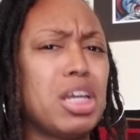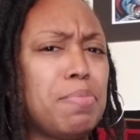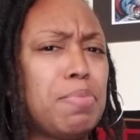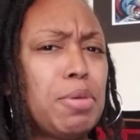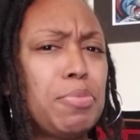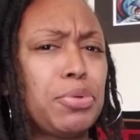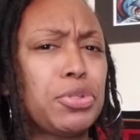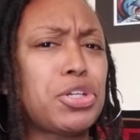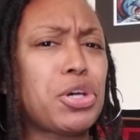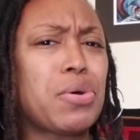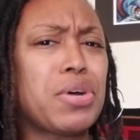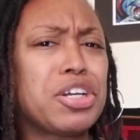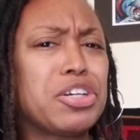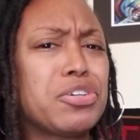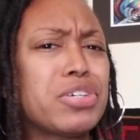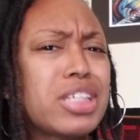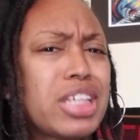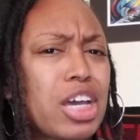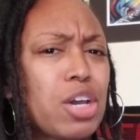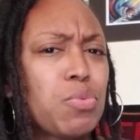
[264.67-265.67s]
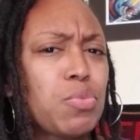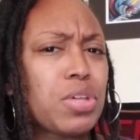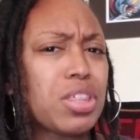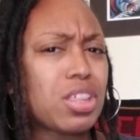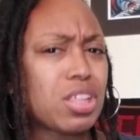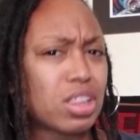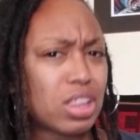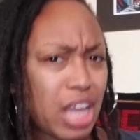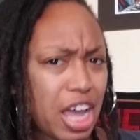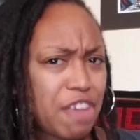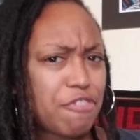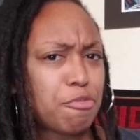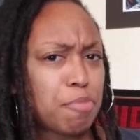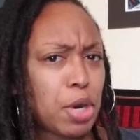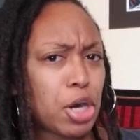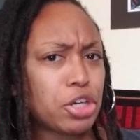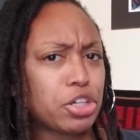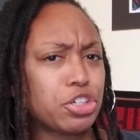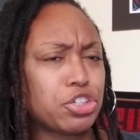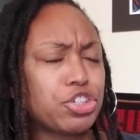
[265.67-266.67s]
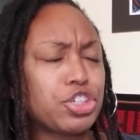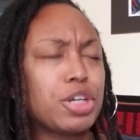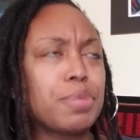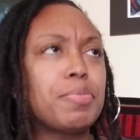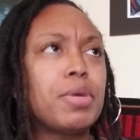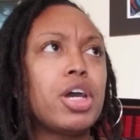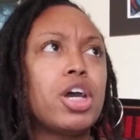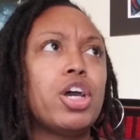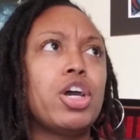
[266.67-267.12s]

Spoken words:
people don't understand with life partnership.